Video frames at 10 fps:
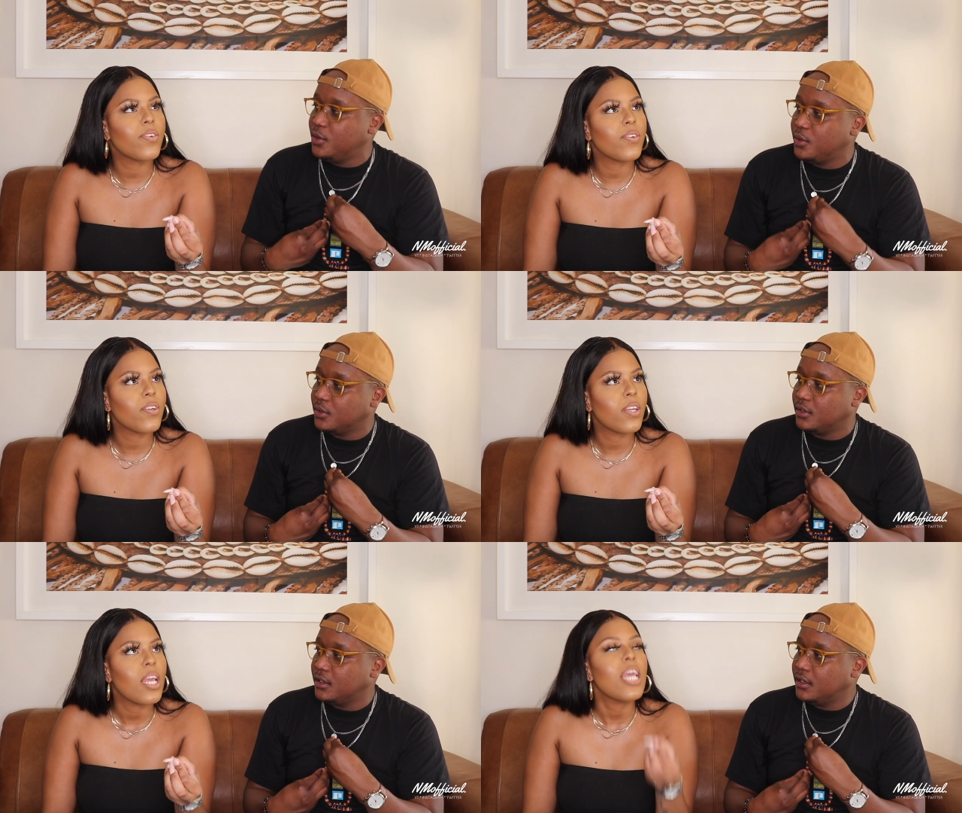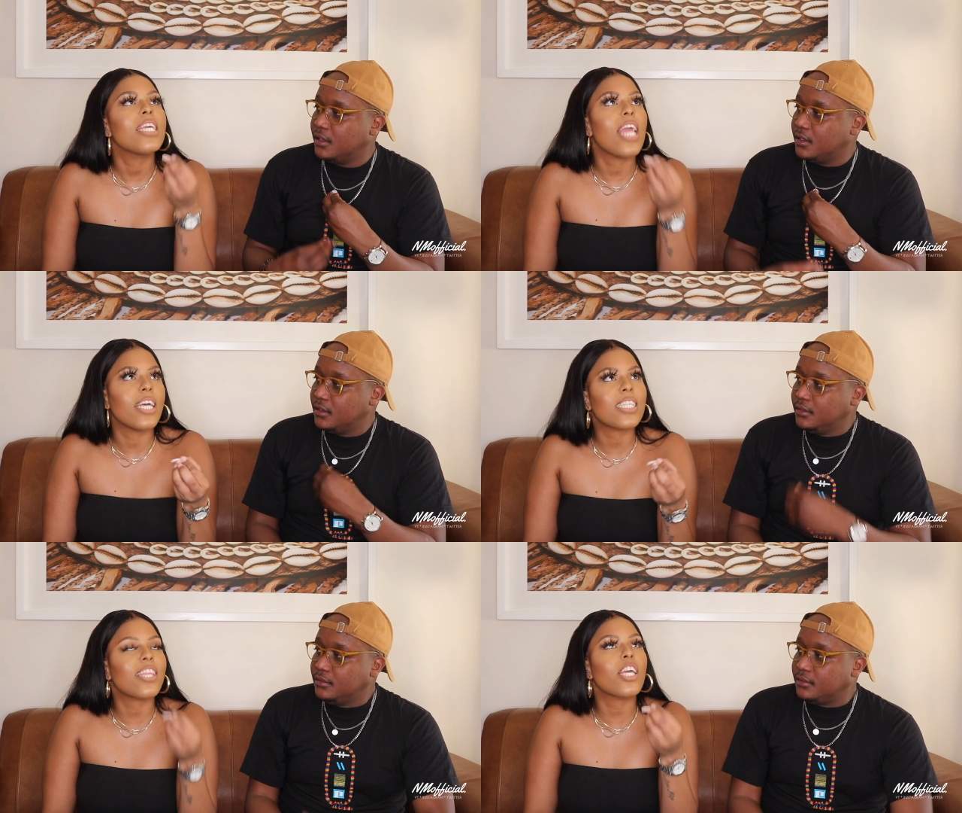Speaker 1: you.
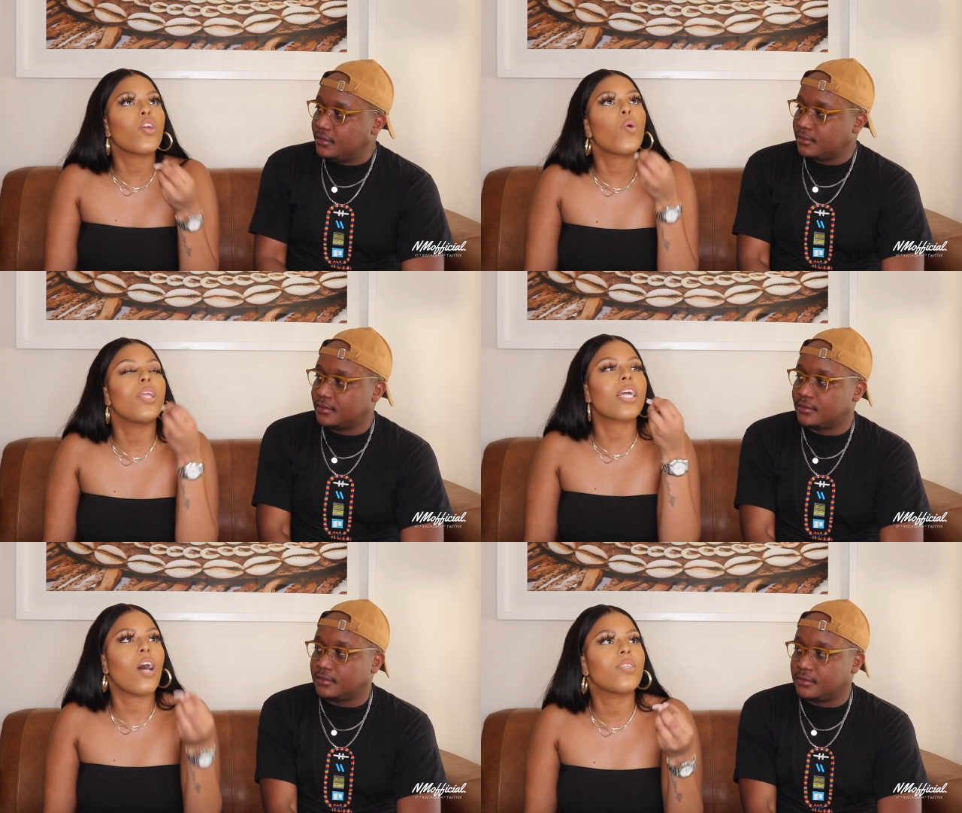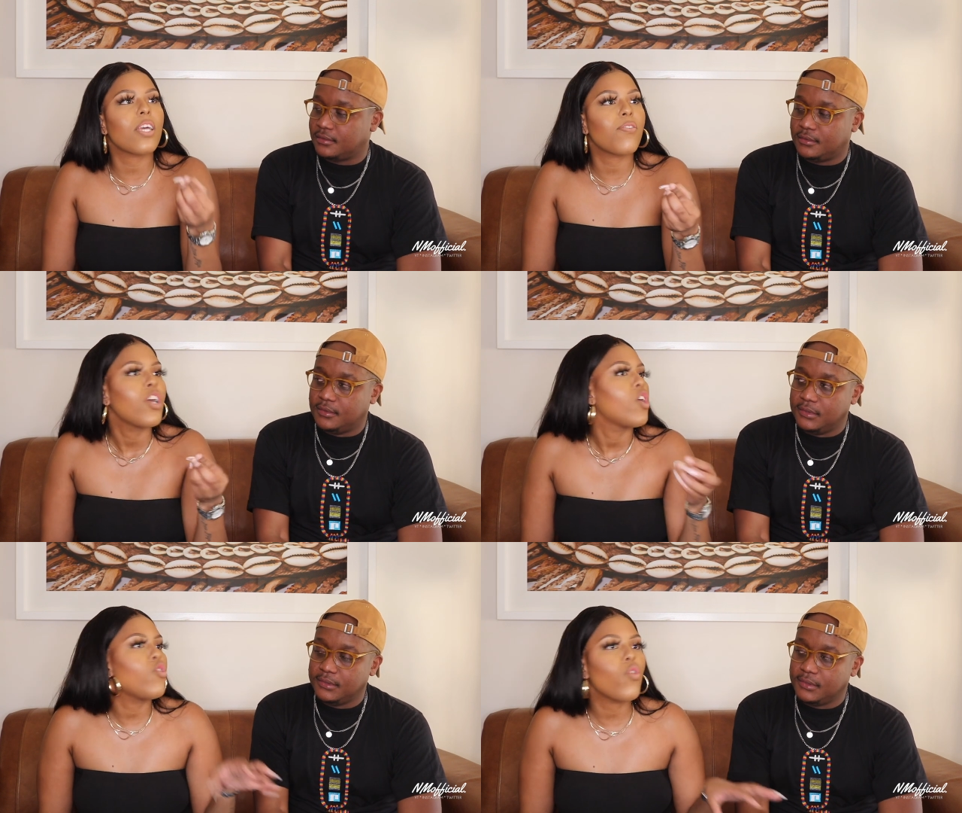Yes, I think it only counts
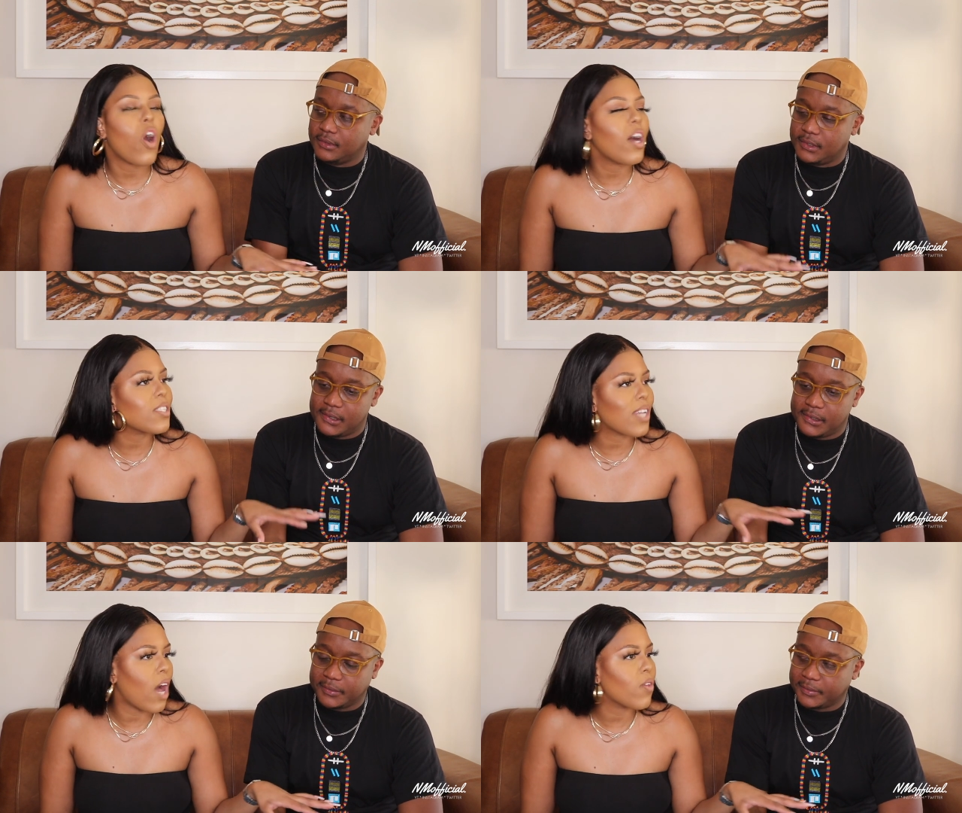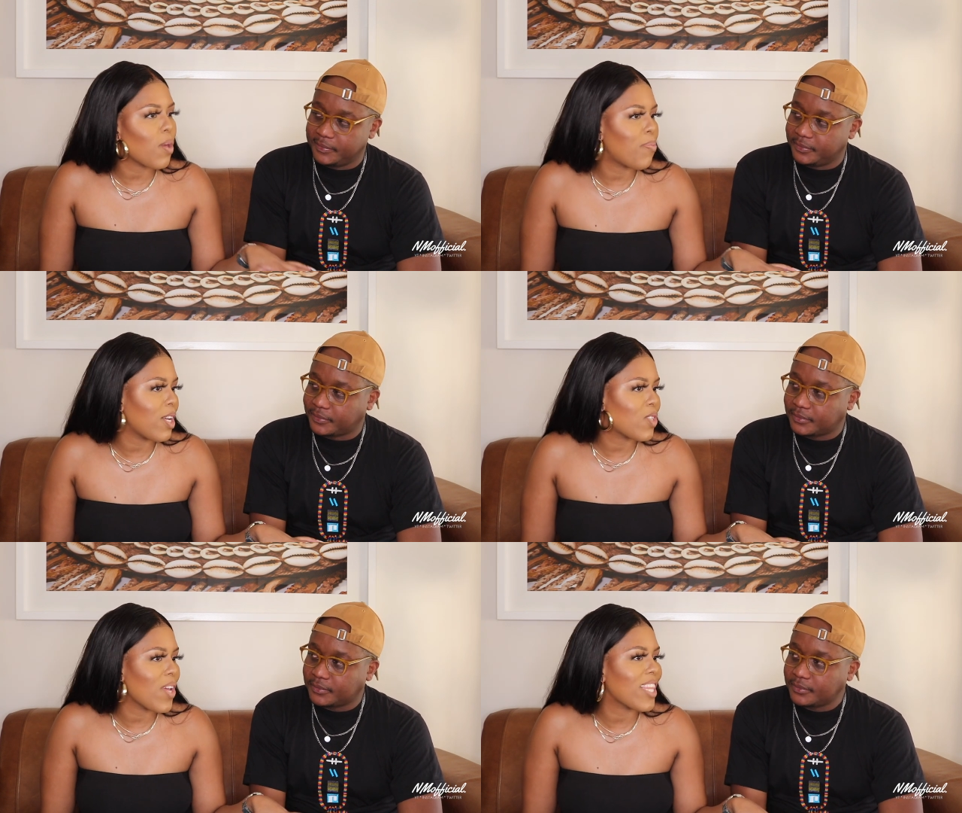if you can't count the
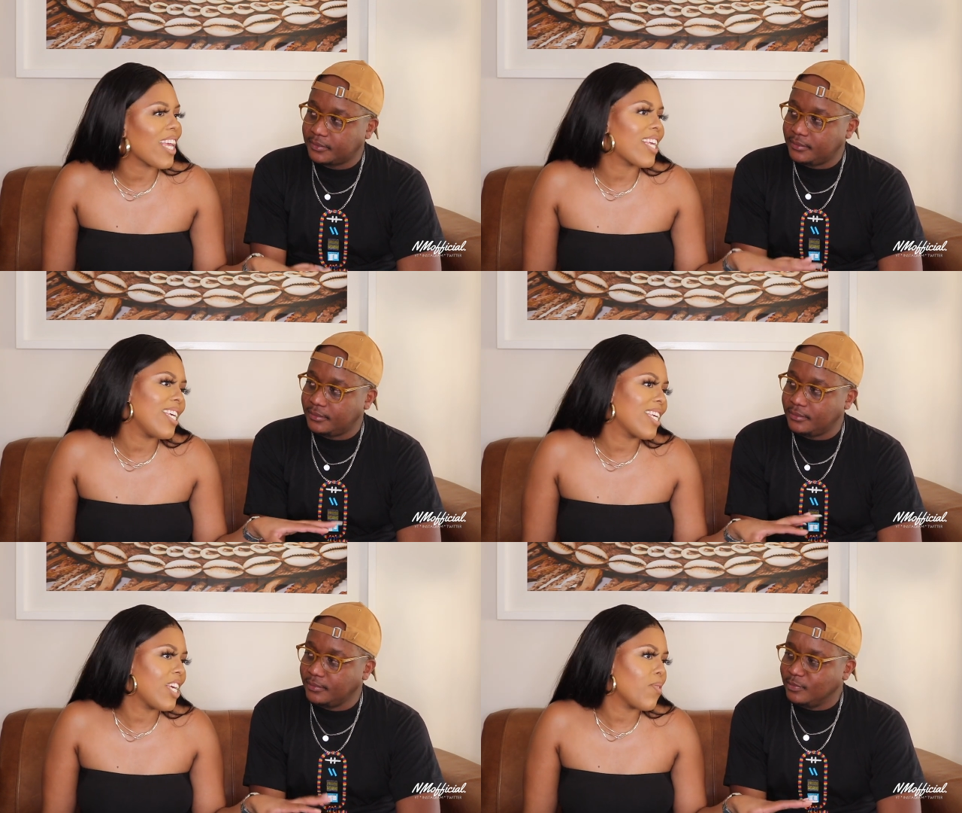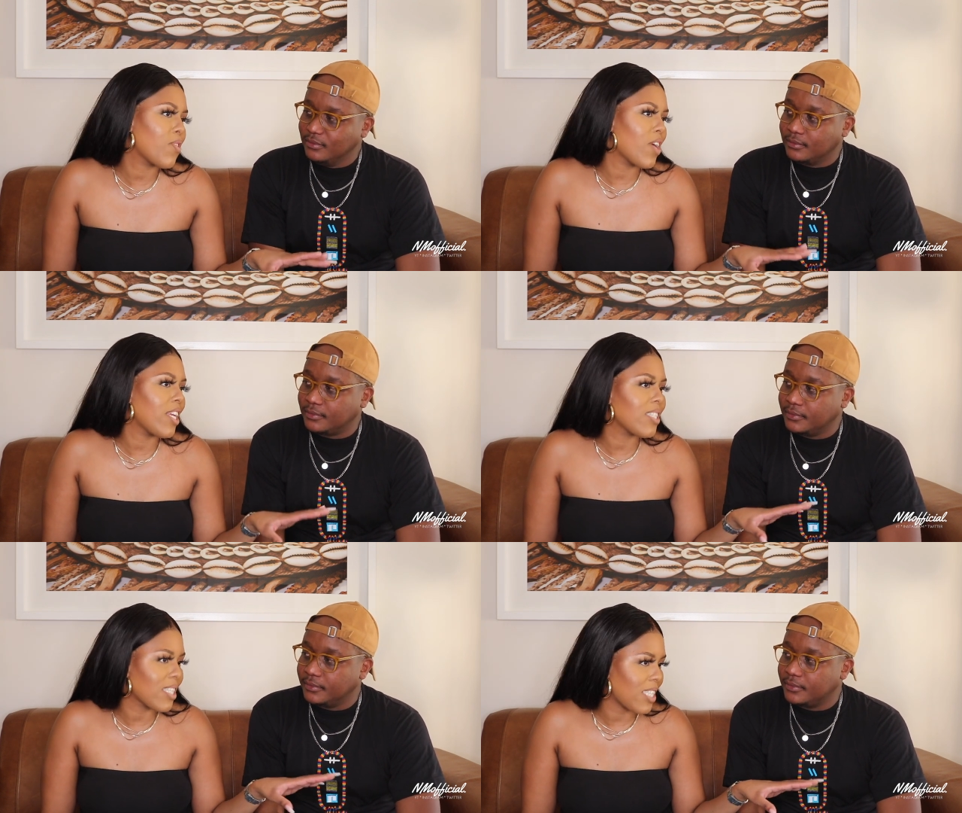parts where they kick you with you and
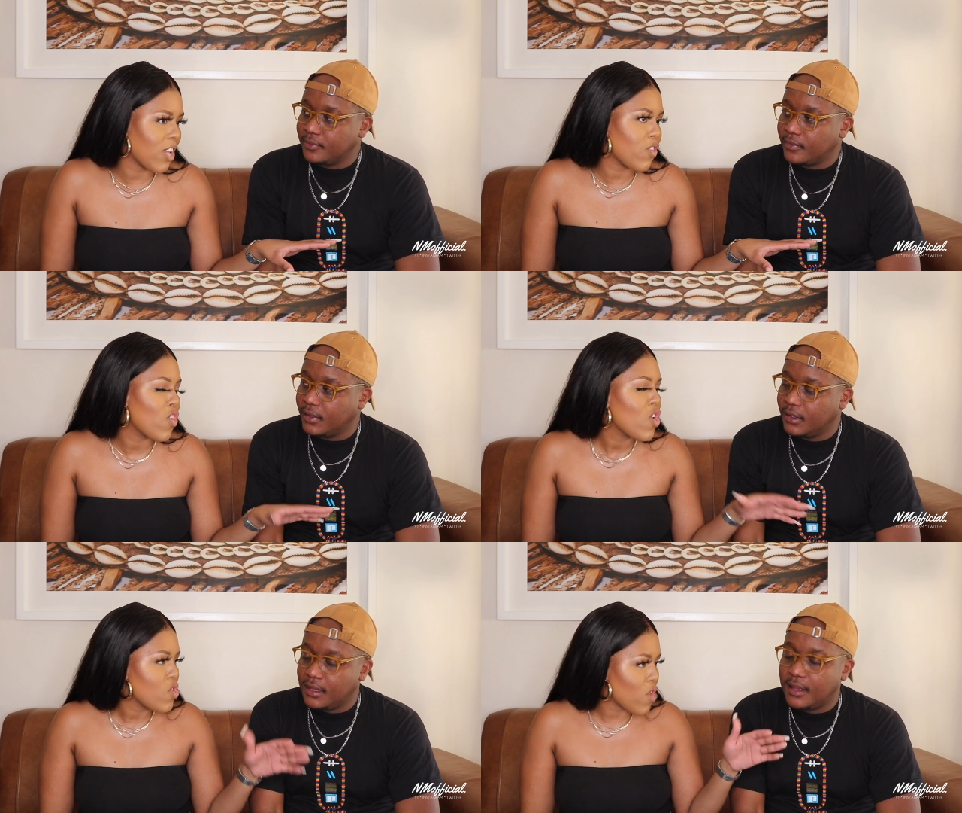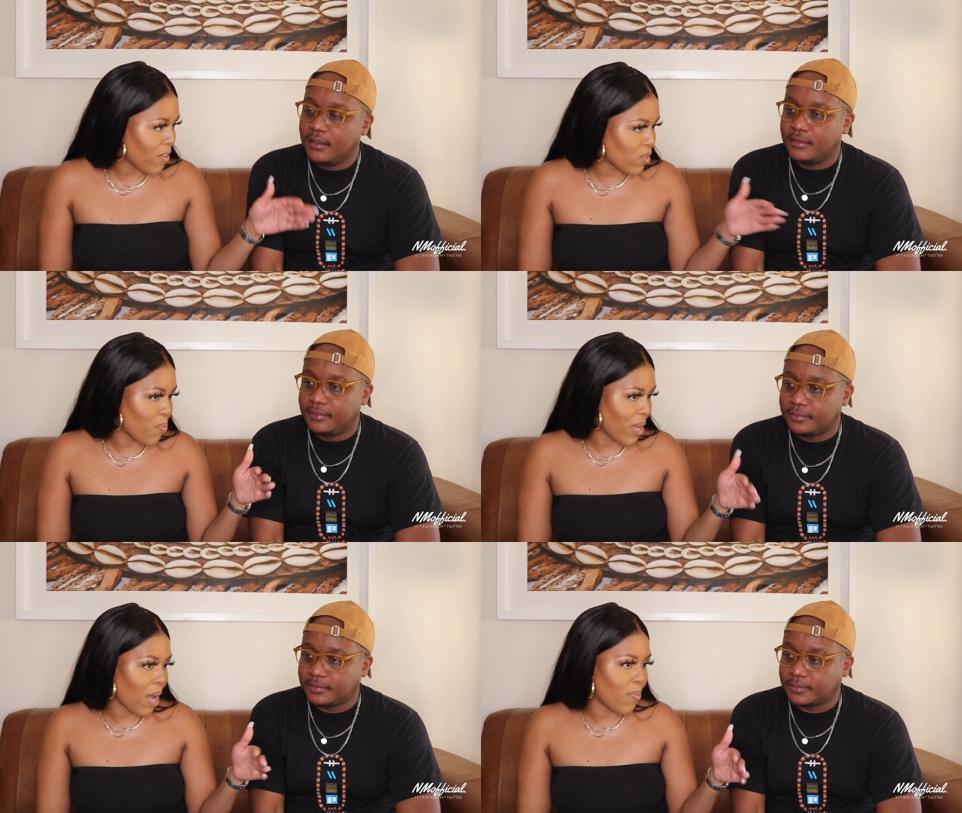entertain you. Yeah. You have to
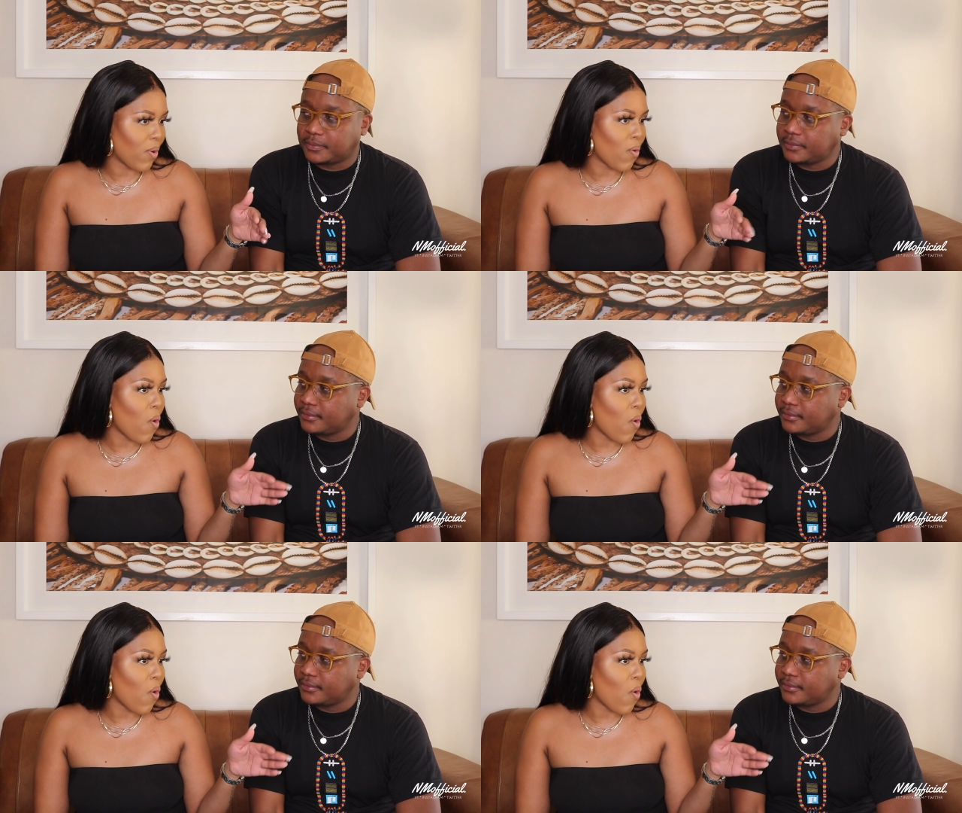pick up on